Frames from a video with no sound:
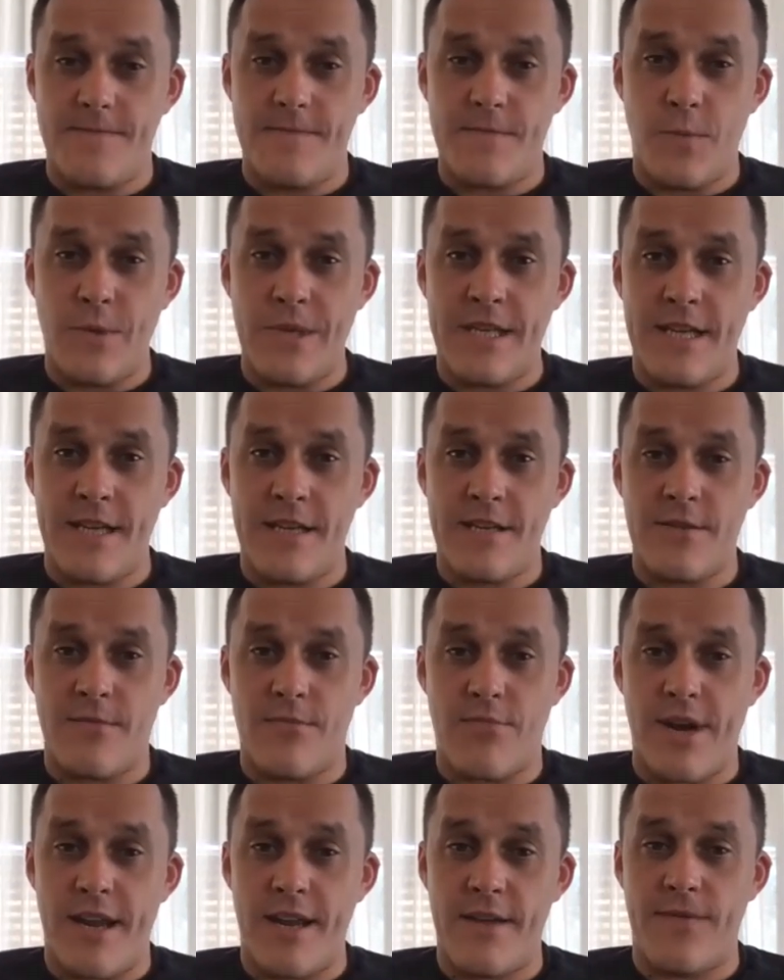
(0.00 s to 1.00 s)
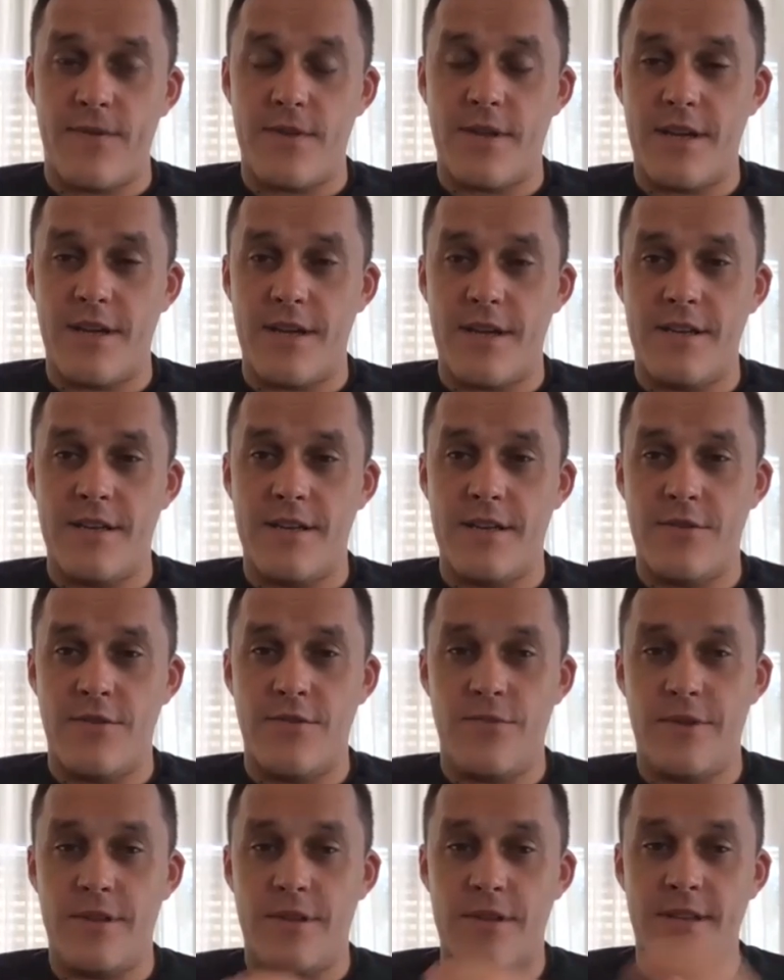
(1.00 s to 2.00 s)
We take some break for
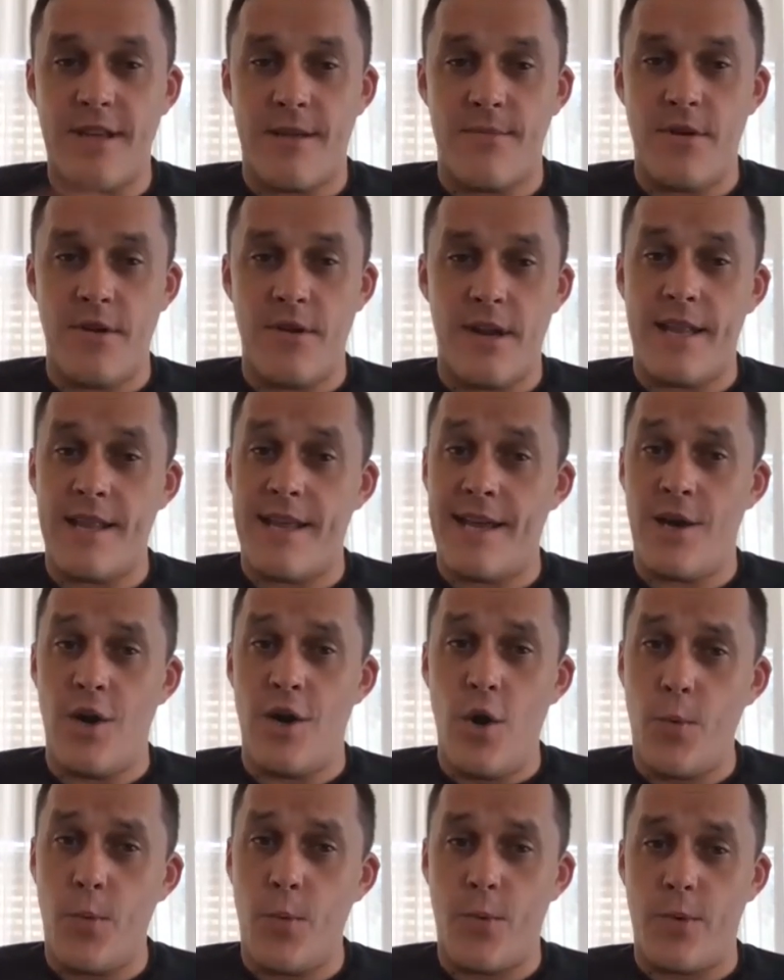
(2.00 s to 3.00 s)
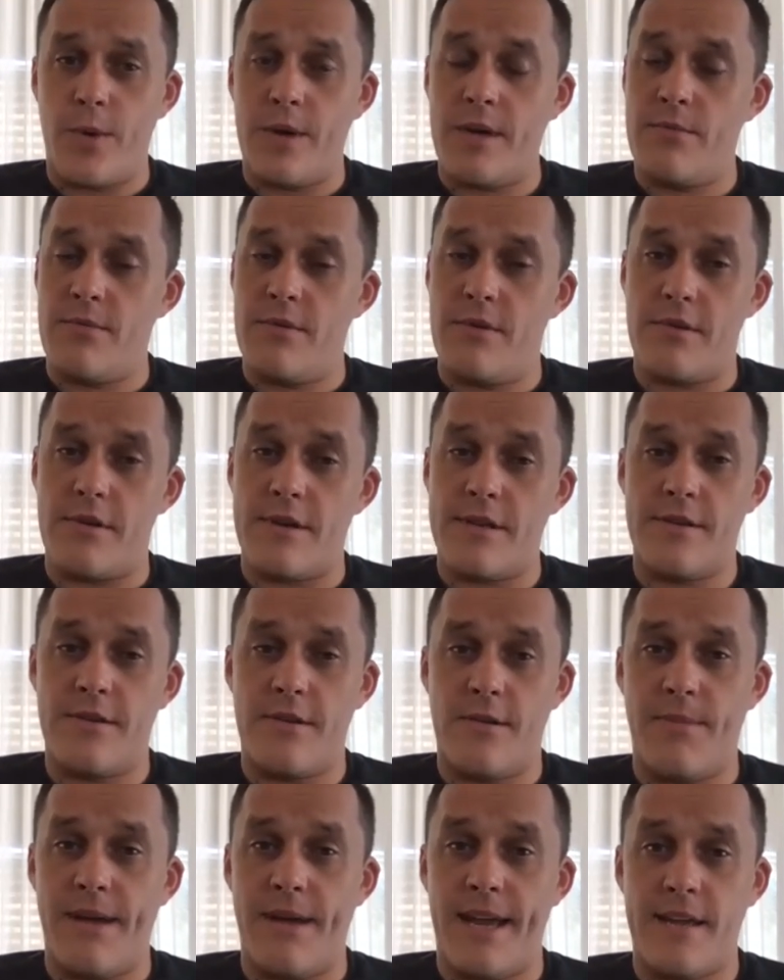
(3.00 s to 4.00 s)
during the summer, and I hope we will
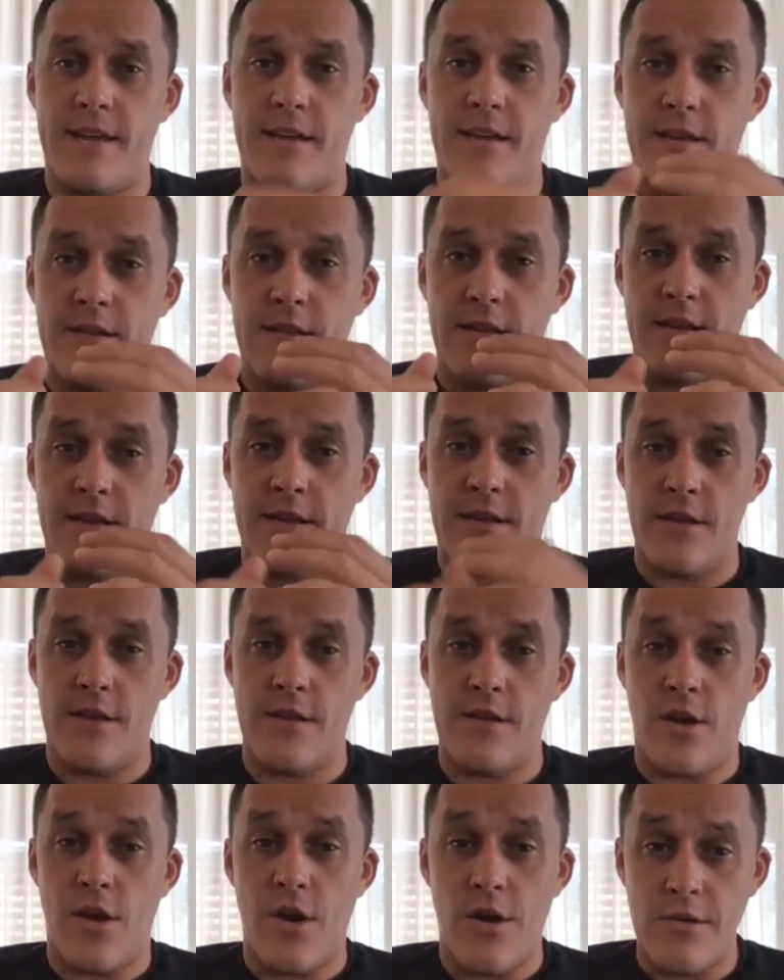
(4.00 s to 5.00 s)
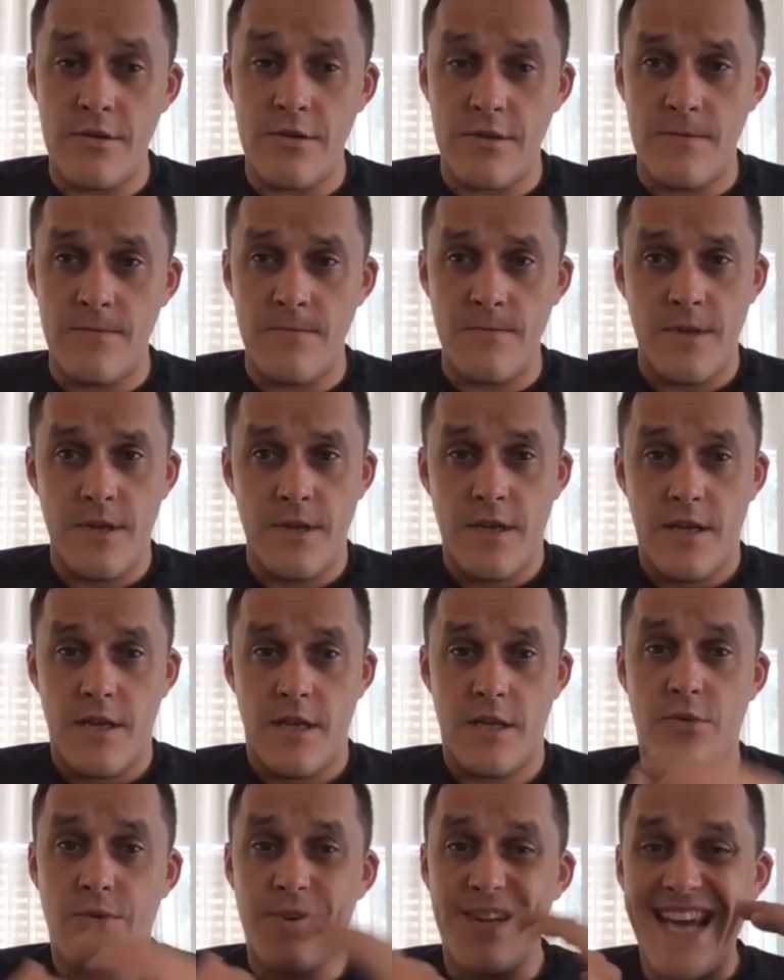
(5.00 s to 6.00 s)
return back in autumn
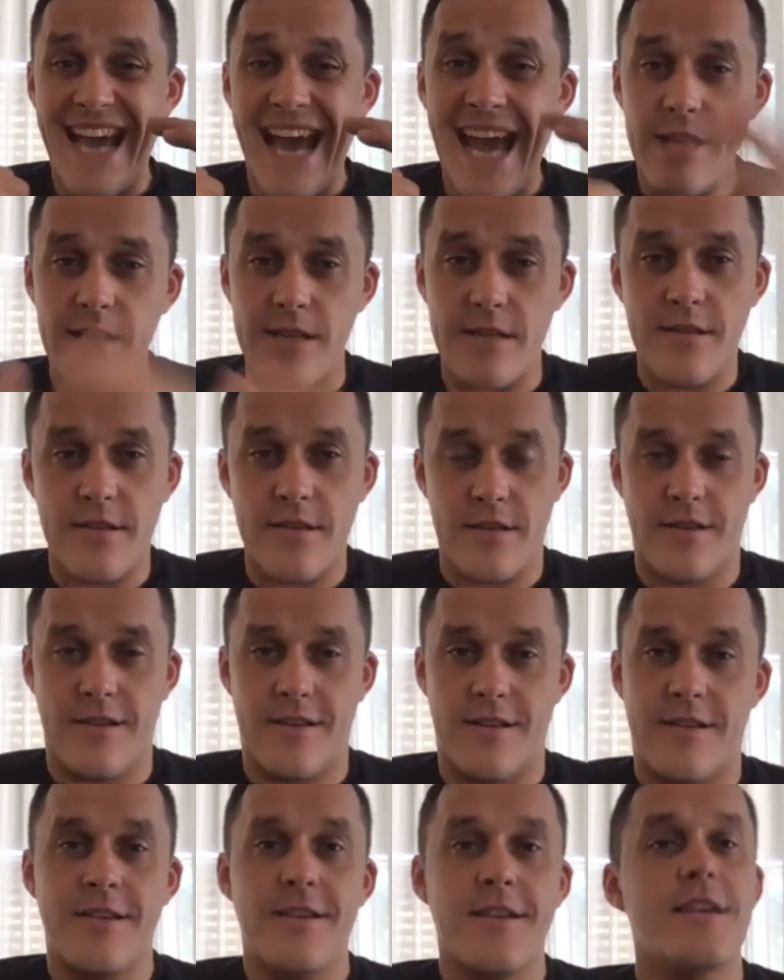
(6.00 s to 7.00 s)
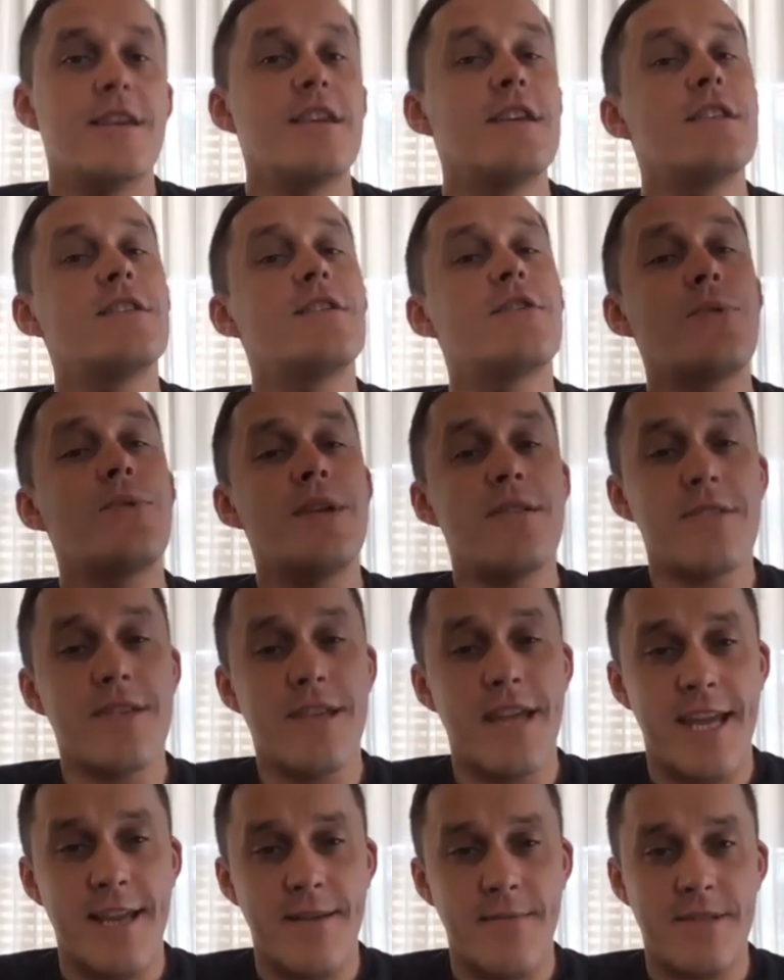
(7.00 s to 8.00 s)
in reality, in the real
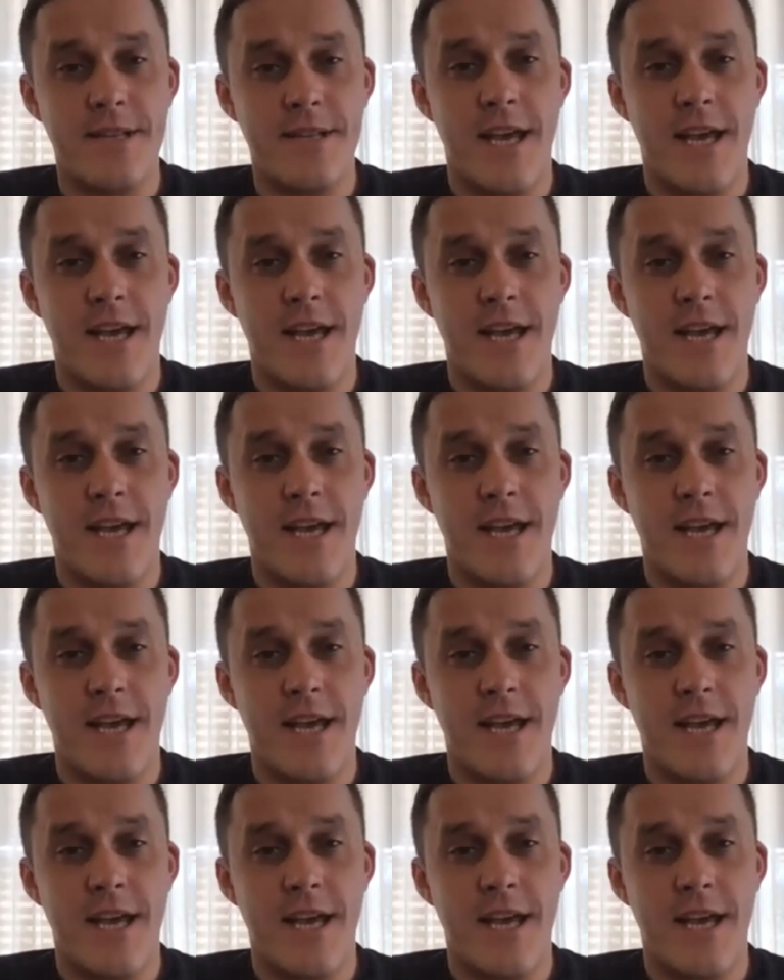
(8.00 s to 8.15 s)
game. Yeah.